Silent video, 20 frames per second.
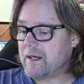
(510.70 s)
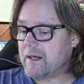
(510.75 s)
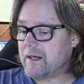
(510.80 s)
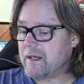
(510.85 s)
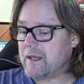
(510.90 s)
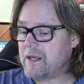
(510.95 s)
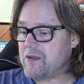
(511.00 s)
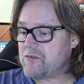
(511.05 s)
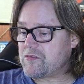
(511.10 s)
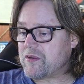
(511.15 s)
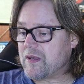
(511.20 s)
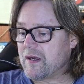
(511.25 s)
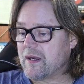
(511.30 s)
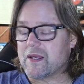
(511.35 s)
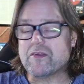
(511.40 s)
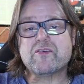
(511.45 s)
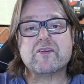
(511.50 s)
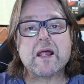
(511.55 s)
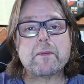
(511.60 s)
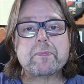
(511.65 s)

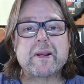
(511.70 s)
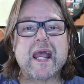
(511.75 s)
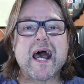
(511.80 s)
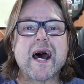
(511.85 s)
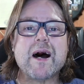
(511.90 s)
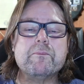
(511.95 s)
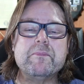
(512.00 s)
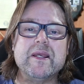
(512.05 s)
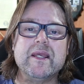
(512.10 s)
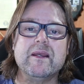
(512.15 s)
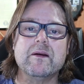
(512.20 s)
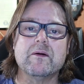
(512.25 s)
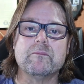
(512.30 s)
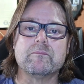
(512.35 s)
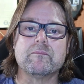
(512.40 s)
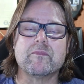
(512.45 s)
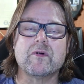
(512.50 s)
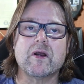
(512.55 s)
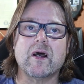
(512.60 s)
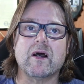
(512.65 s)
an
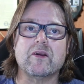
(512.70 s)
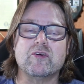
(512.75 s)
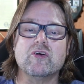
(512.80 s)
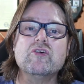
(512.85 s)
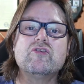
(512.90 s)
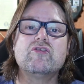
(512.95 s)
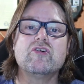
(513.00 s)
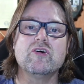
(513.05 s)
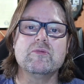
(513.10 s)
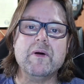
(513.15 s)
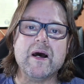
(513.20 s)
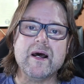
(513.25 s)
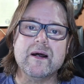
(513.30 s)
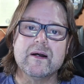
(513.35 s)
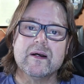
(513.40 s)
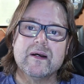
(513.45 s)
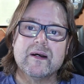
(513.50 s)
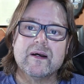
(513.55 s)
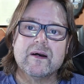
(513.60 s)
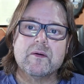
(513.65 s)
upcoming YouTuber.
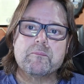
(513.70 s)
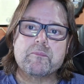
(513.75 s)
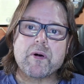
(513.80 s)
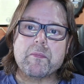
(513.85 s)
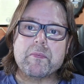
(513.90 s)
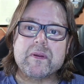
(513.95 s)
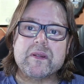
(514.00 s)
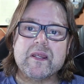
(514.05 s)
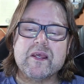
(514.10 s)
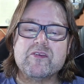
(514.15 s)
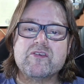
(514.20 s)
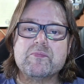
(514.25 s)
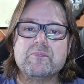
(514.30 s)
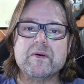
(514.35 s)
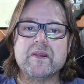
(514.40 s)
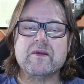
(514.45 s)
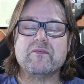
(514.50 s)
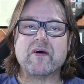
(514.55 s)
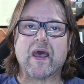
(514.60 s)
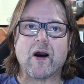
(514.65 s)
Probably needs a
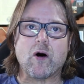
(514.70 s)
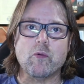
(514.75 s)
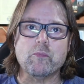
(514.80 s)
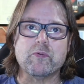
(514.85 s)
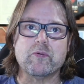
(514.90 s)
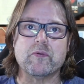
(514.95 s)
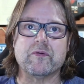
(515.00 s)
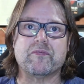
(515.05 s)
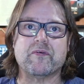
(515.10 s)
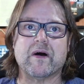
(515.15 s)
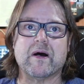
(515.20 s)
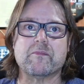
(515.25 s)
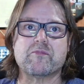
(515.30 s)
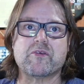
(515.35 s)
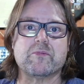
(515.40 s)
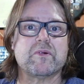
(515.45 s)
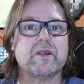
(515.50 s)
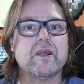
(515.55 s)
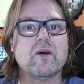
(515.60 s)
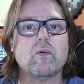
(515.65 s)
bit of help with some
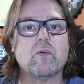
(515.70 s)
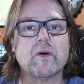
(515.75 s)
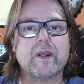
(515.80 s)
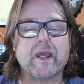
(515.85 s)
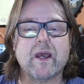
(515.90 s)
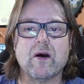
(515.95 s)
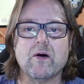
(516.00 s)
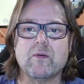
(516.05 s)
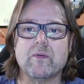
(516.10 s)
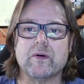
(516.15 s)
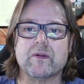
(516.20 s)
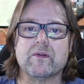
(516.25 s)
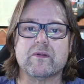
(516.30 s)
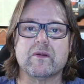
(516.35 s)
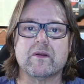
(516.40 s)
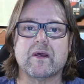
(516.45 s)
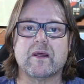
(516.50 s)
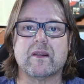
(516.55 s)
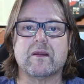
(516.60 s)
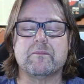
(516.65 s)
of the audio
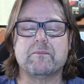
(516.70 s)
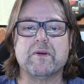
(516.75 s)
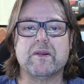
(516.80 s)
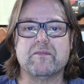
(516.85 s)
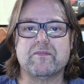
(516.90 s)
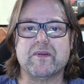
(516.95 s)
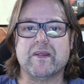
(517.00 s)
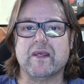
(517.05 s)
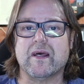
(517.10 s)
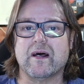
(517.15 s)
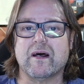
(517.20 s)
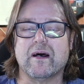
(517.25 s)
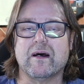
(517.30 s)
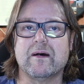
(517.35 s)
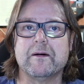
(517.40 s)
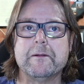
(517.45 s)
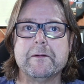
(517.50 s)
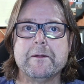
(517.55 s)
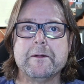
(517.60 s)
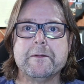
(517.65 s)
and a bit of the
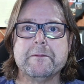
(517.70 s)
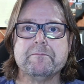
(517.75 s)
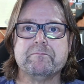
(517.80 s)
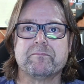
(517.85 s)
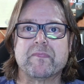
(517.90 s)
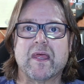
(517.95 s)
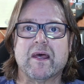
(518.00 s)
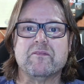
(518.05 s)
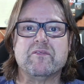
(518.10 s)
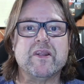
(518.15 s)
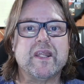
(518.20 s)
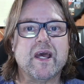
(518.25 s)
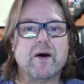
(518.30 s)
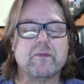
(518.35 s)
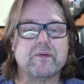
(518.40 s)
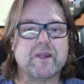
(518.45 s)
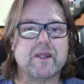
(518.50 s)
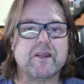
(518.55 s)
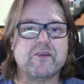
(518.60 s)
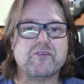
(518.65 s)

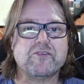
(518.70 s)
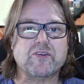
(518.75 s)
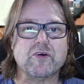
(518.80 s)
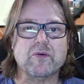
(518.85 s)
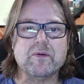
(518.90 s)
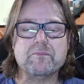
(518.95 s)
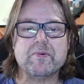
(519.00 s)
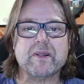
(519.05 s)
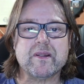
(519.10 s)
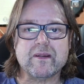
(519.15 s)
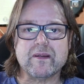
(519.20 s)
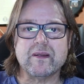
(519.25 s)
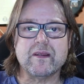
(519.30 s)
videoing that he's doing, but